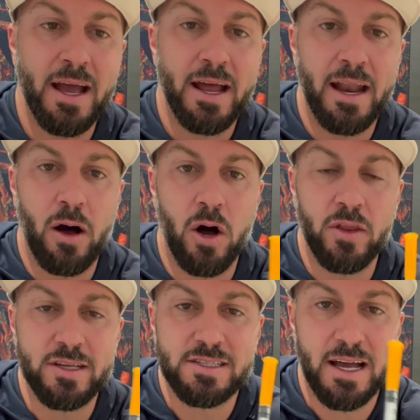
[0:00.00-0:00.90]
Now,
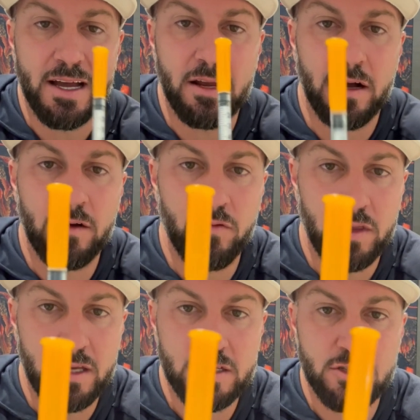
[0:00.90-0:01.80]
on the side of
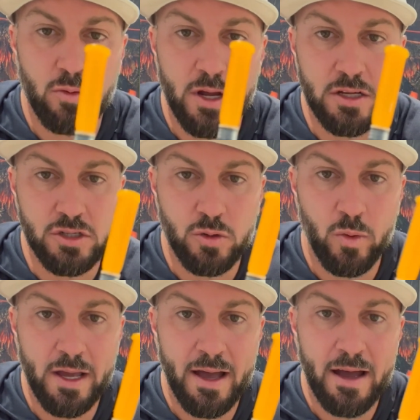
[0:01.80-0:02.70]
the syringe,
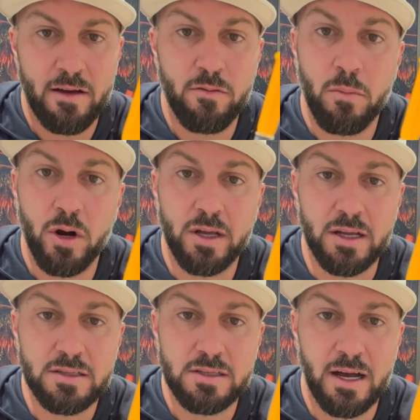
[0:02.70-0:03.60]
we have
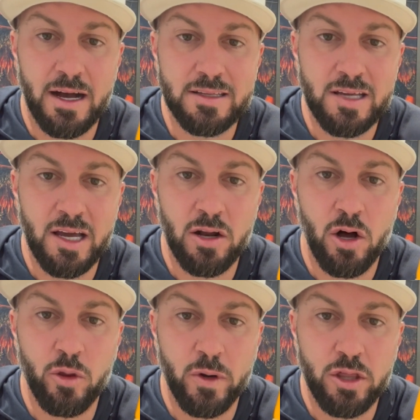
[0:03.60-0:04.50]
markings, 10
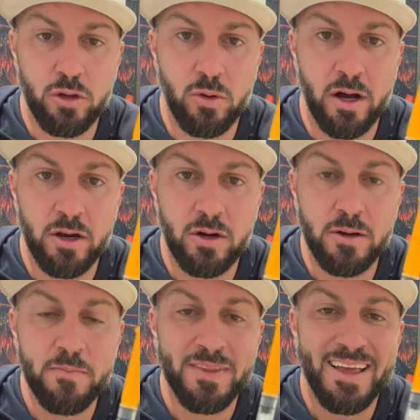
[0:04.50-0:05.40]
all the way through 100.
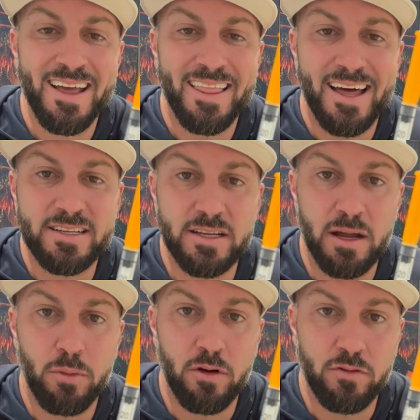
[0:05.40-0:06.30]
That is the
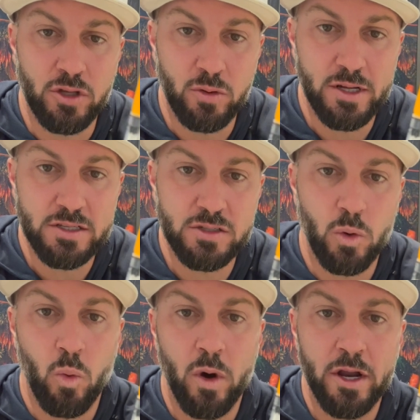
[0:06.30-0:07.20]
number of units.
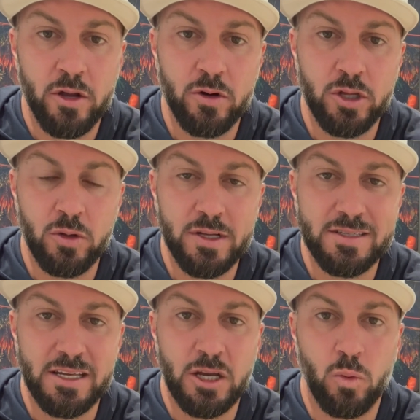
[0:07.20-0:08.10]
100
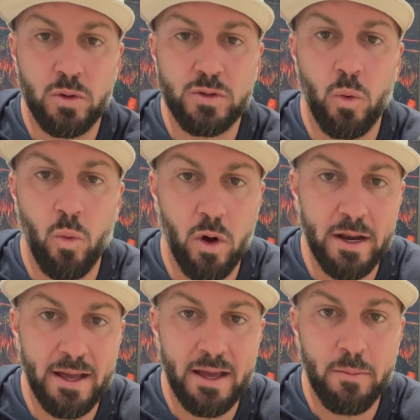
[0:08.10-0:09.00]
units equals
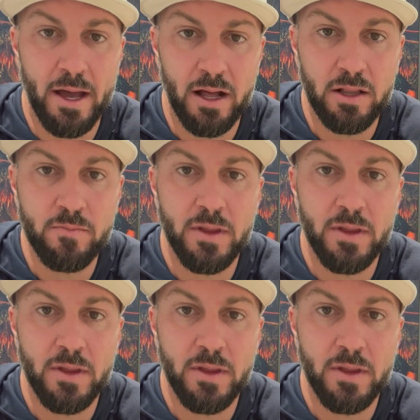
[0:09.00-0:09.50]
1 ml.